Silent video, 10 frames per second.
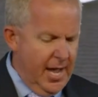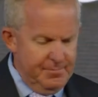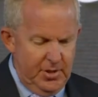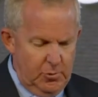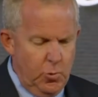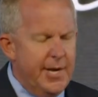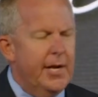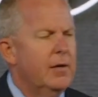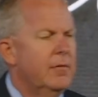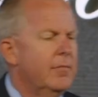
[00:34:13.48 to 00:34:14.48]
I'm not
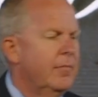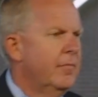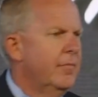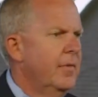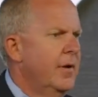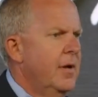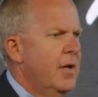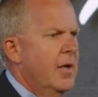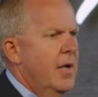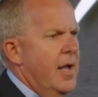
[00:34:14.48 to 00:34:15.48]
quitting.
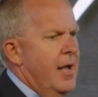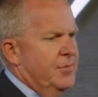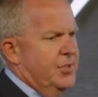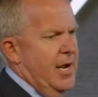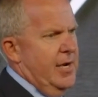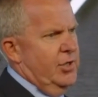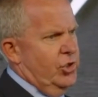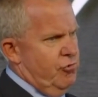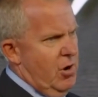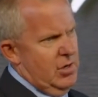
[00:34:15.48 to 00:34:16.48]
I'm standing
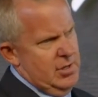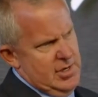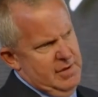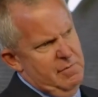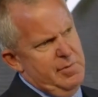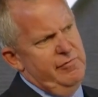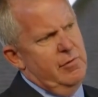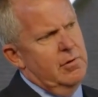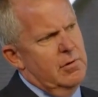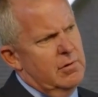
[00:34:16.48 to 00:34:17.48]
stronger than ever before.